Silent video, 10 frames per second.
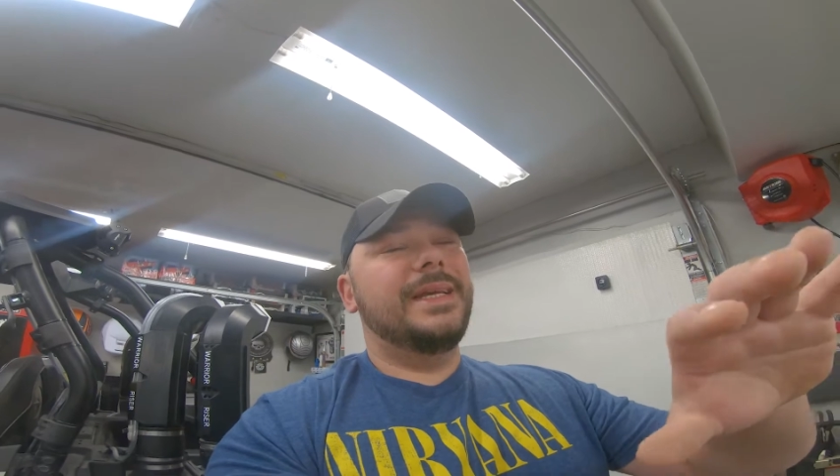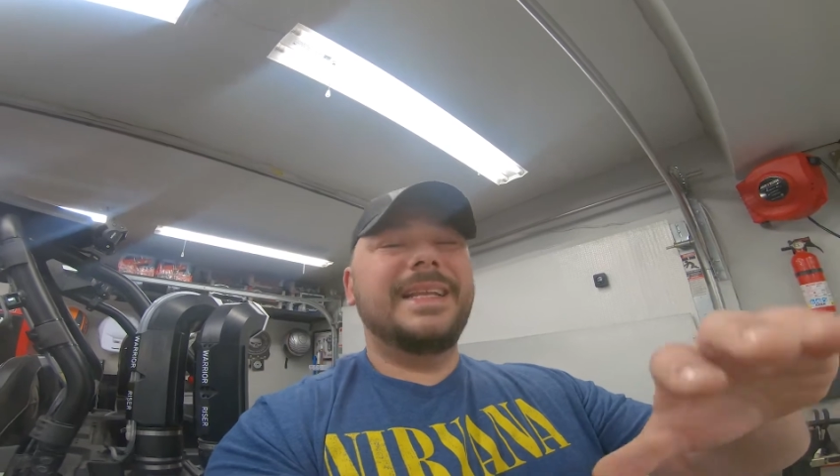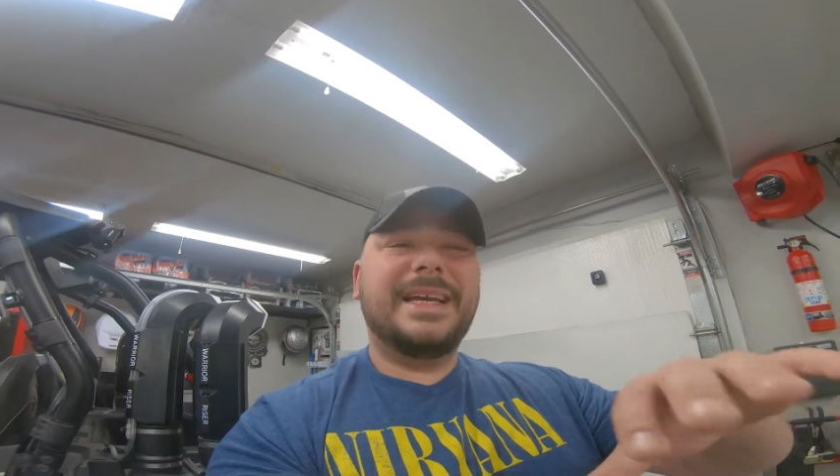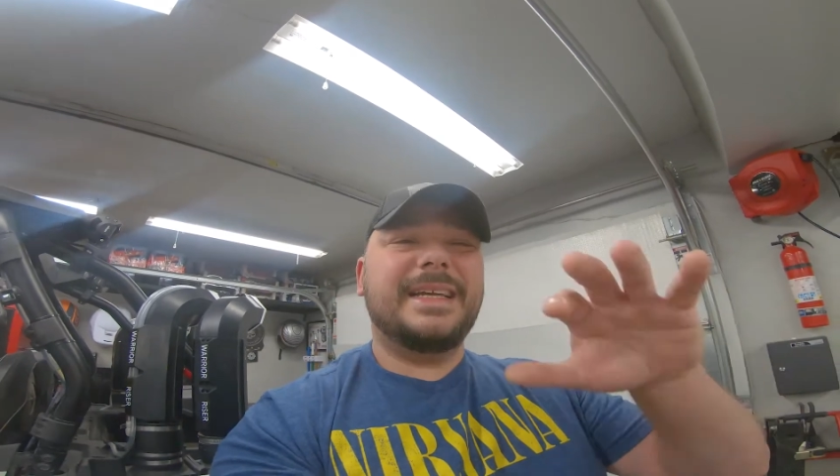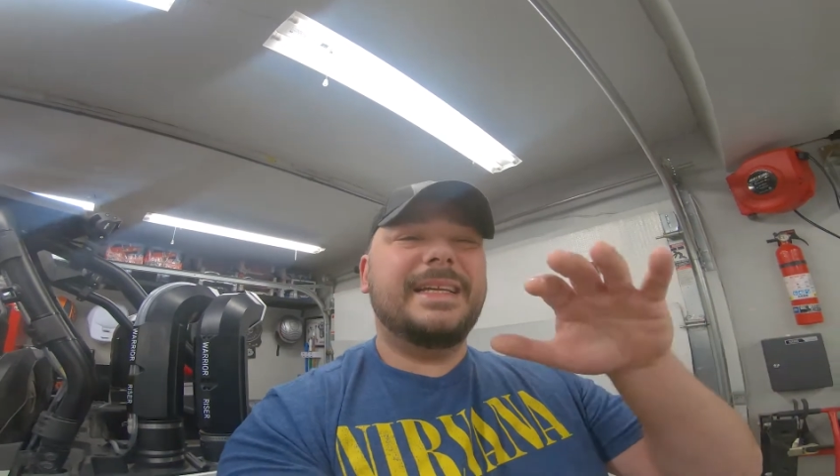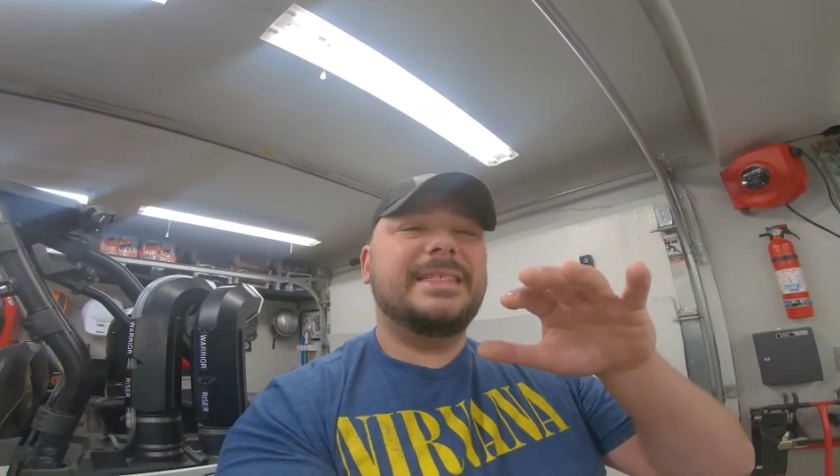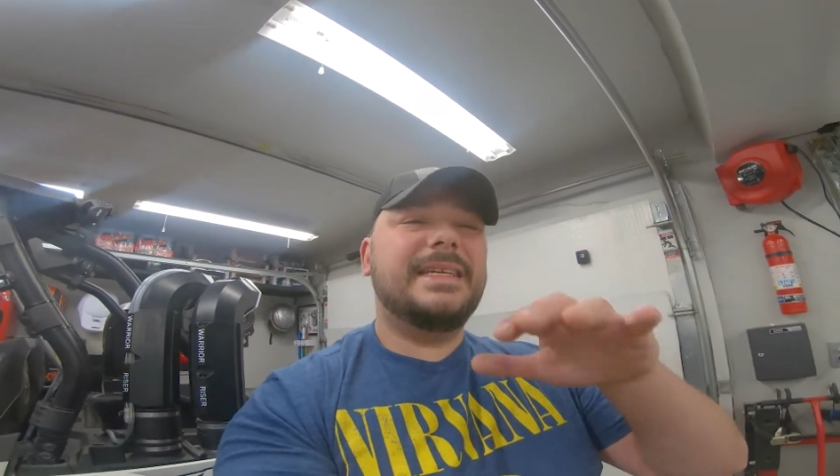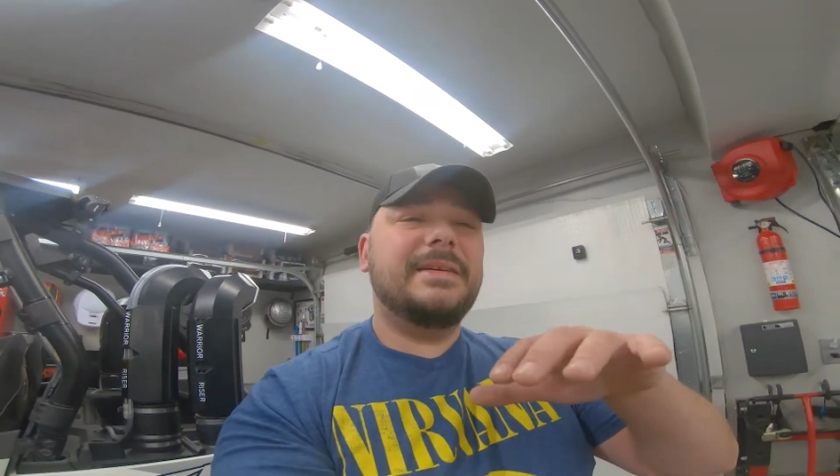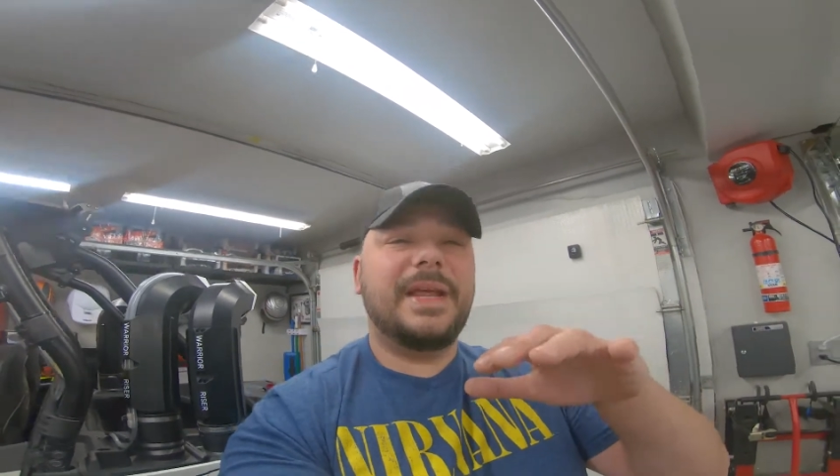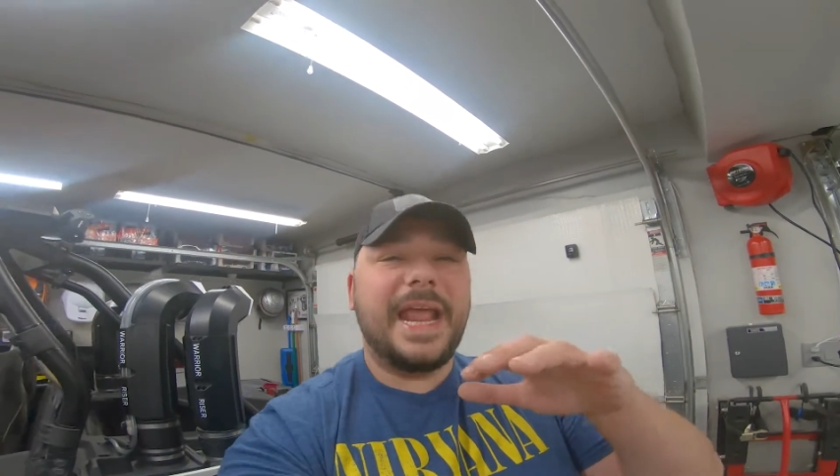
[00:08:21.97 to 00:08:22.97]
not gonna
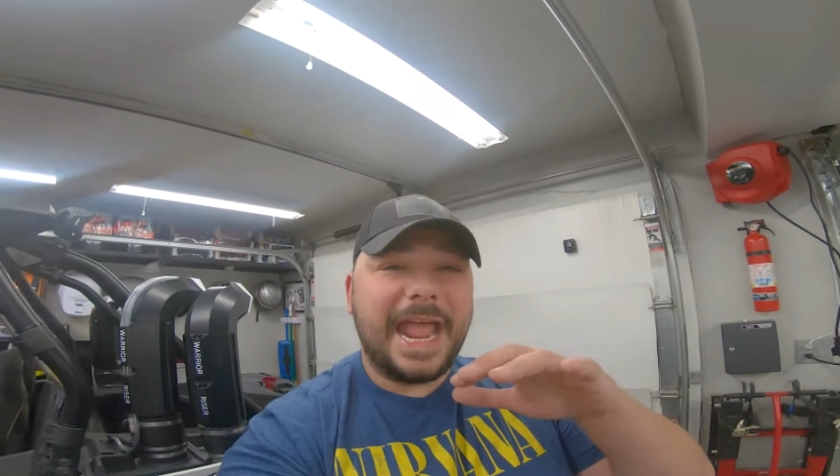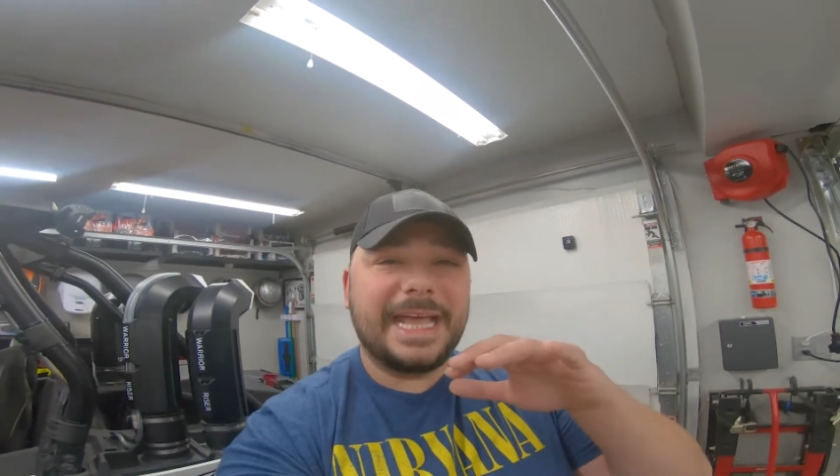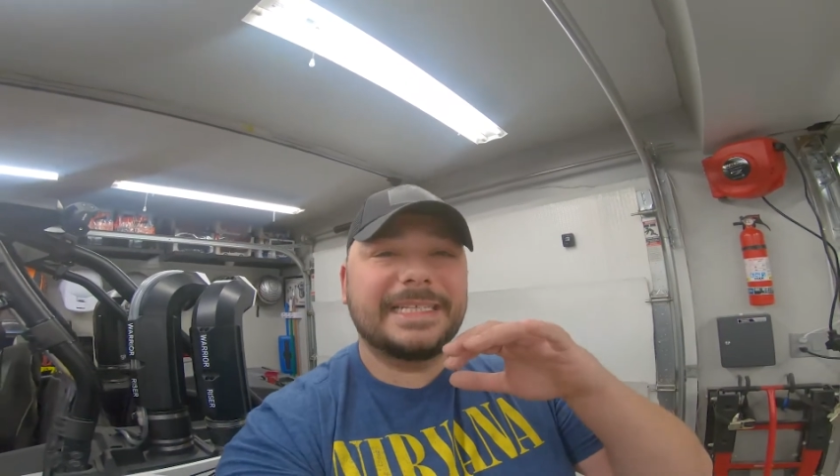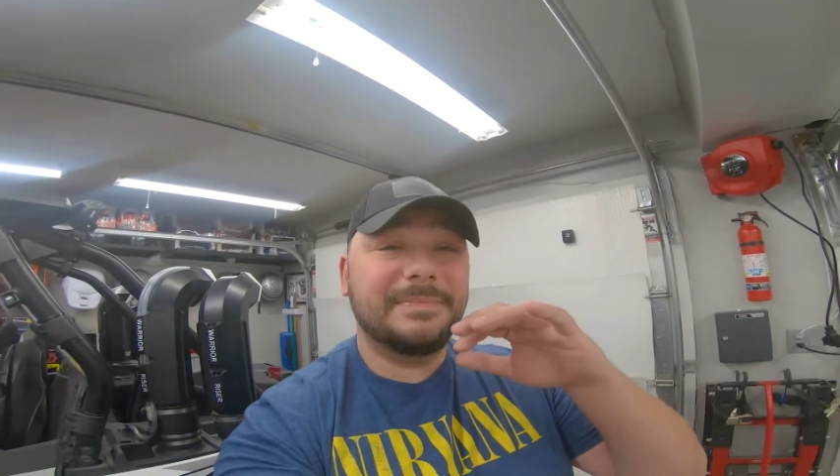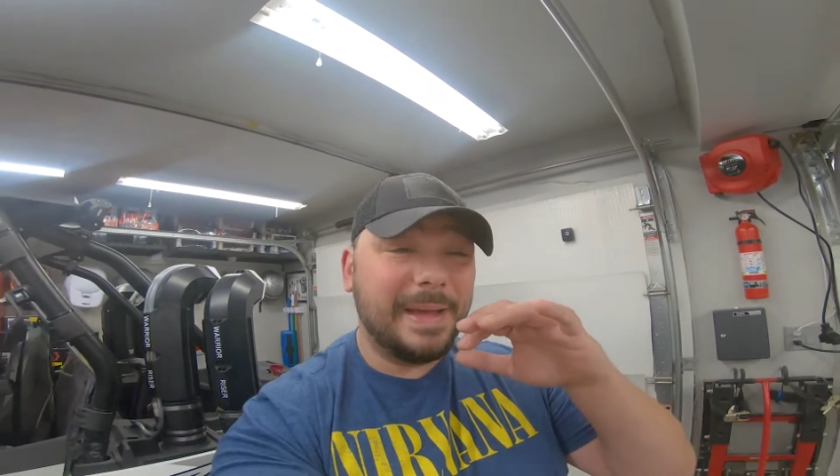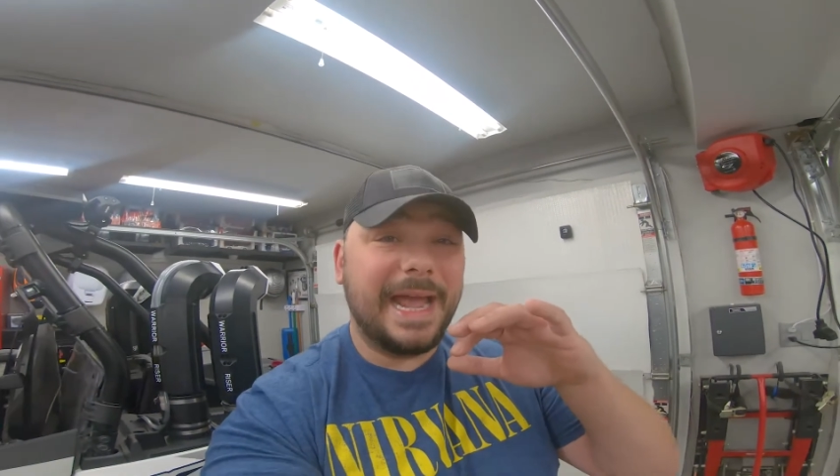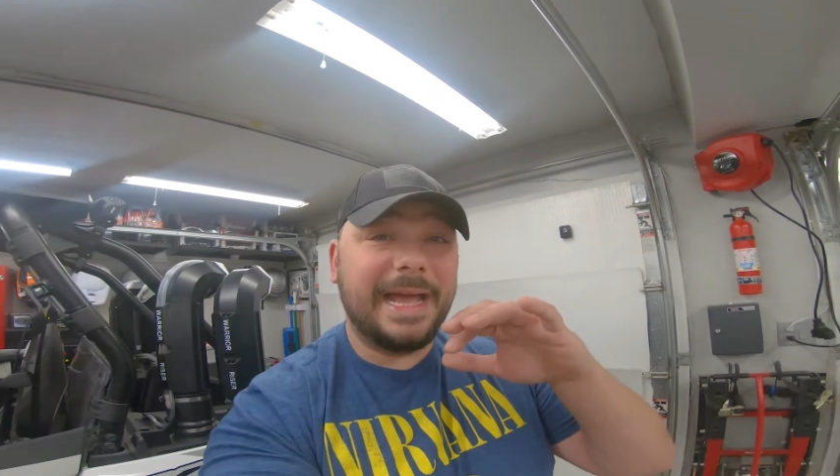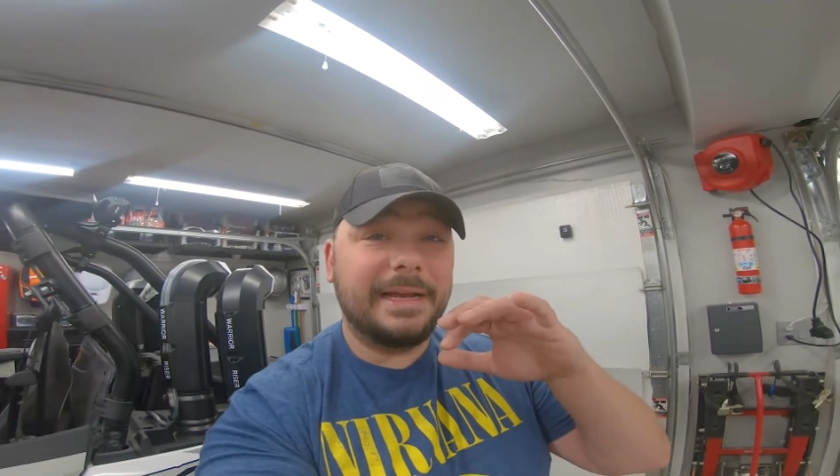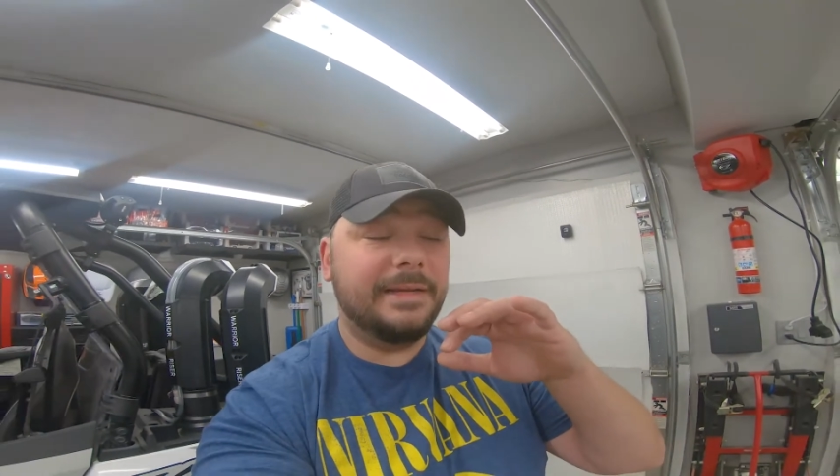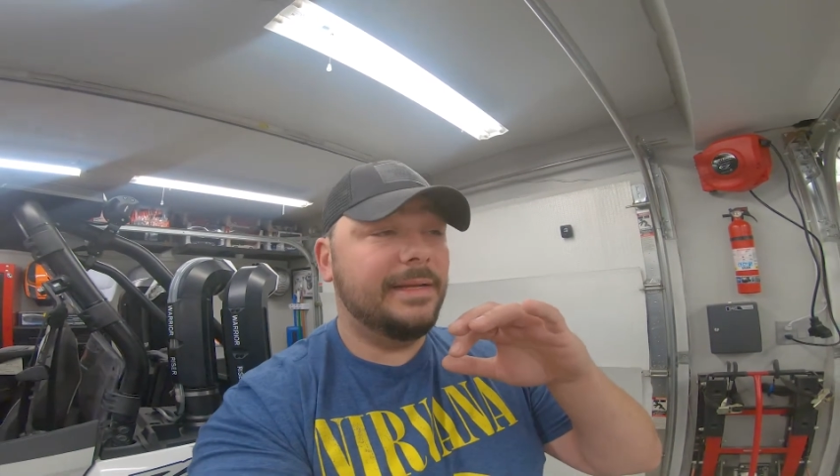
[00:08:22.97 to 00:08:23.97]
sound as
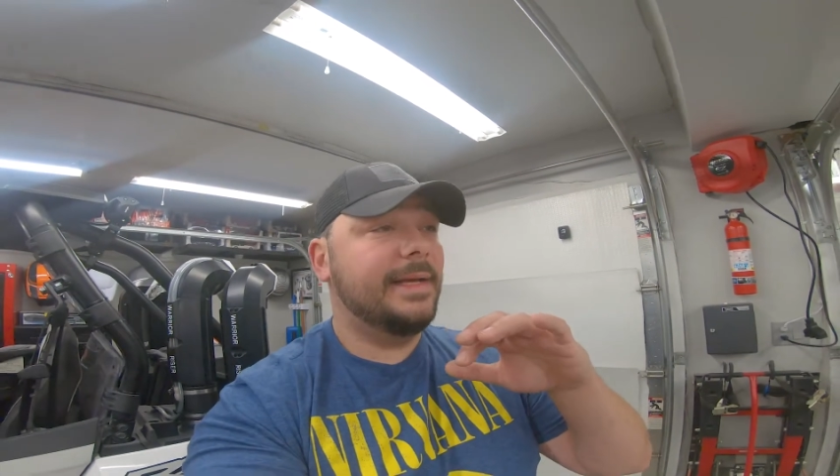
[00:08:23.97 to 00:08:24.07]
bad.